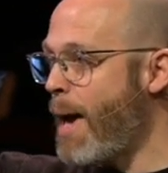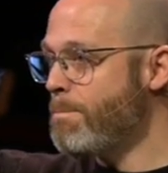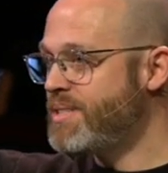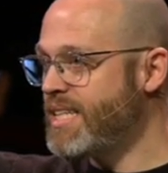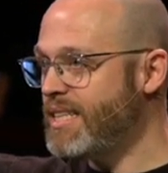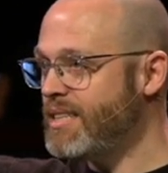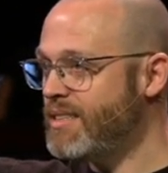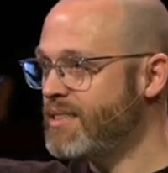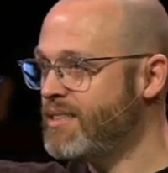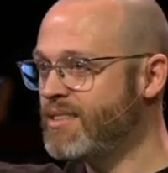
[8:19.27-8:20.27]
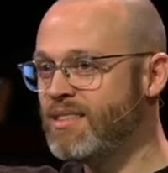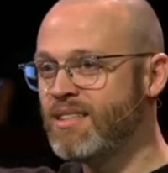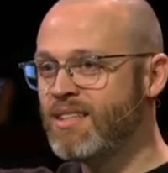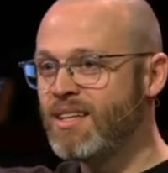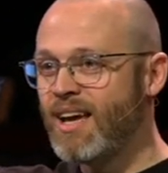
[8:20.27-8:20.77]
empty,
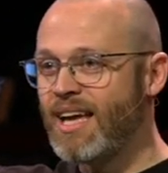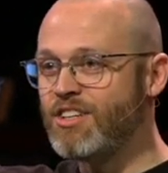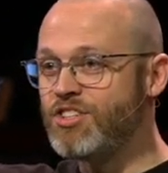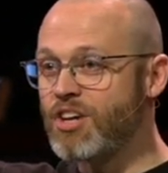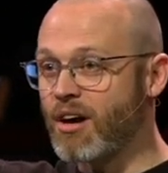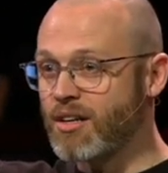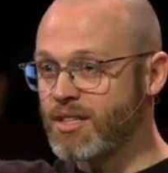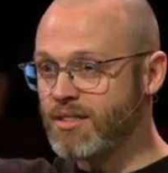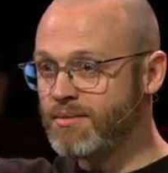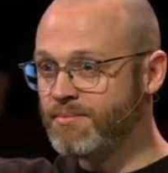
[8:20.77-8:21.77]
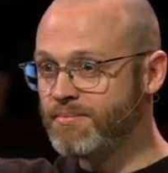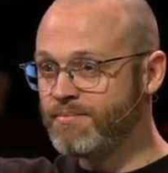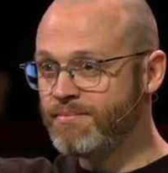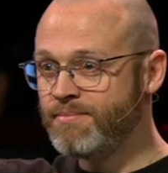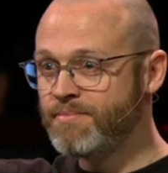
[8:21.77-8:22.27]
and dark.
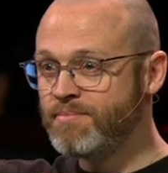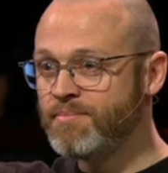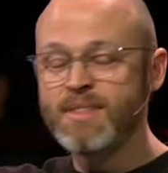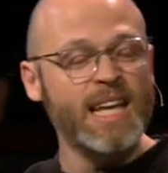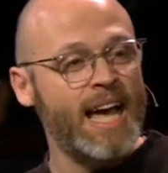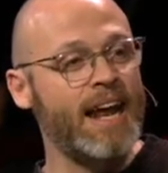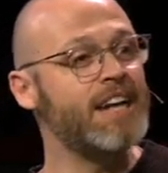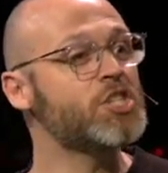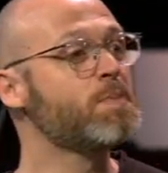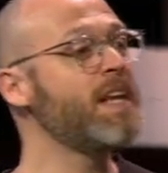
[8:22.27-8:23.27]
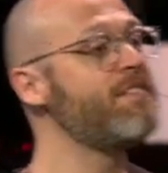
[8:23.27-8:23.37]
And I just